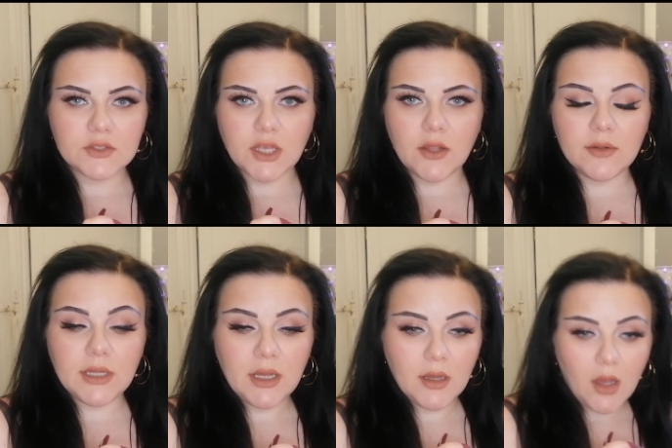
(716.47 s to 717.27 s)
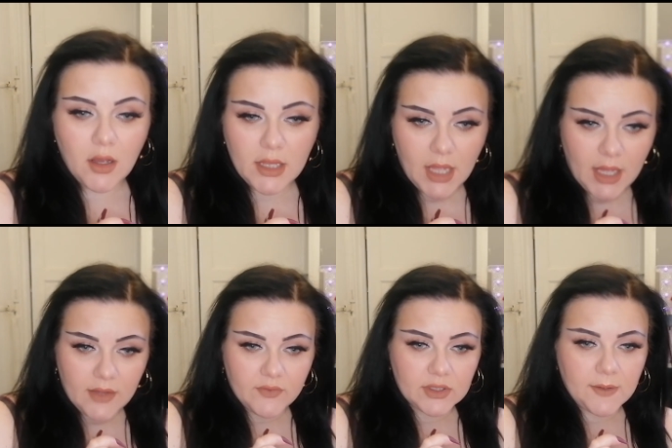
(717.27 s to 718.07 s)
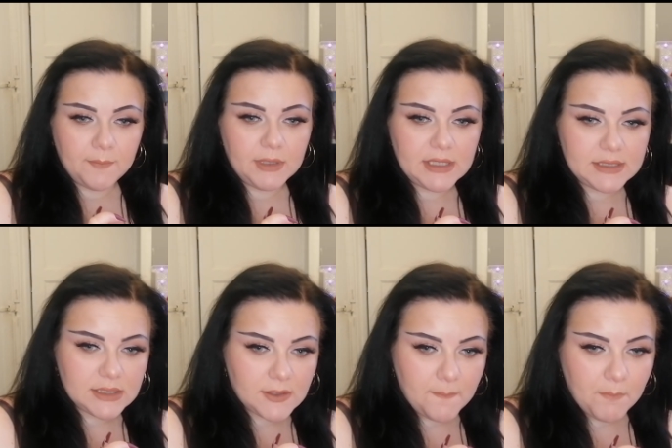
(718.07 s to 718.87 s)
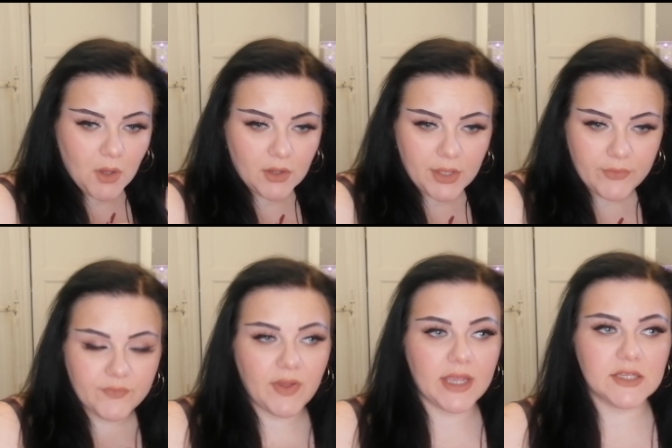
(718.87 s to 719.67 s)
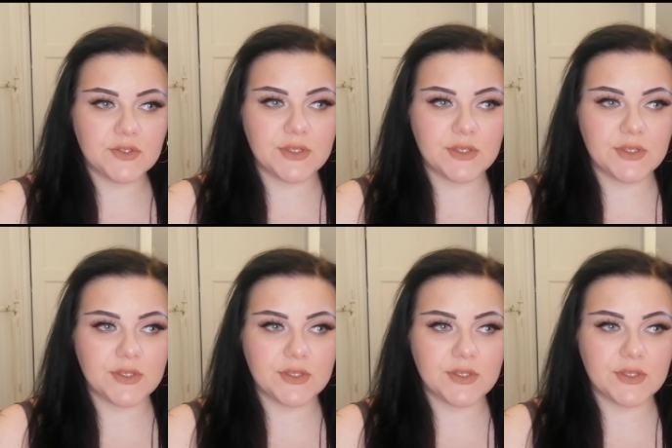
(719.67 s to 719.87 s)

So yeah, I have completed my face. So